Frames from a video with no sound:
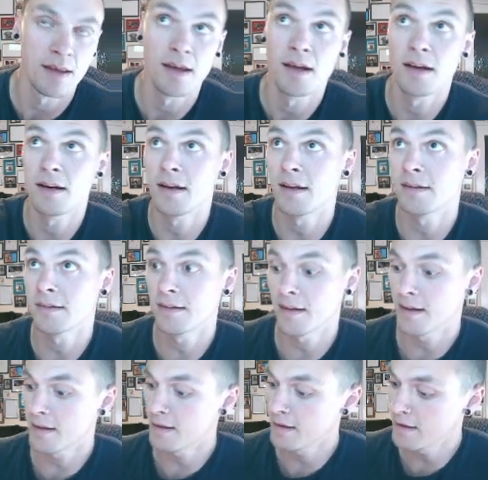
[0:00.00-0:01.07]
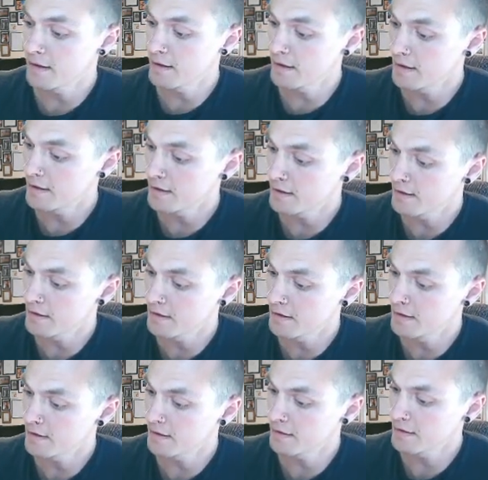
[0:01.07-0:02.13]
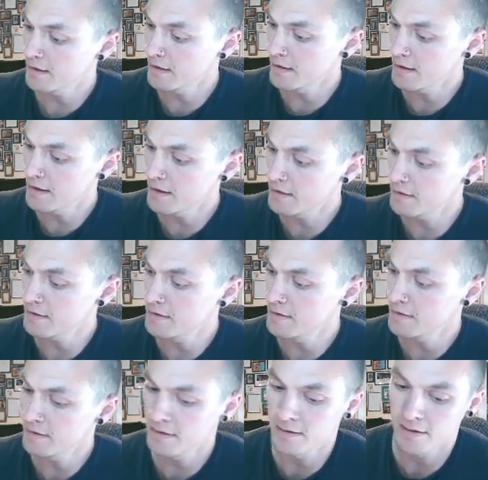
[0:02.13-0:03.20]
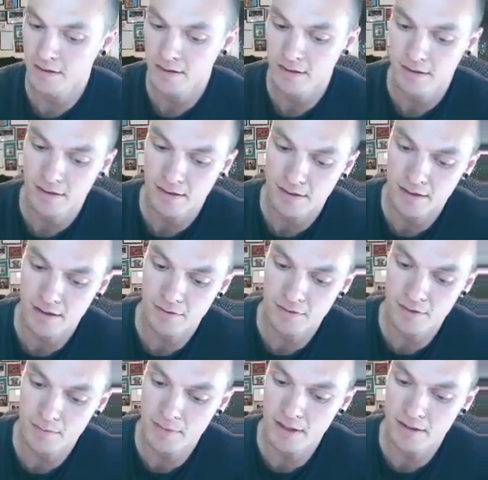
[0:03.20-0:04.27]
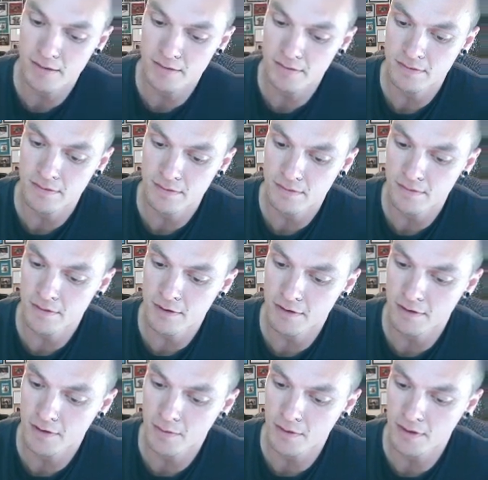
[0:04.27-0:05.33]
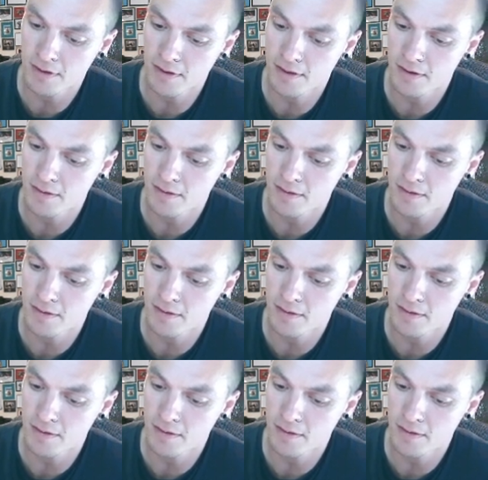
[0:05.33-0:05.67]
and let's get a nice kind of yellow in there for the belt very quickly.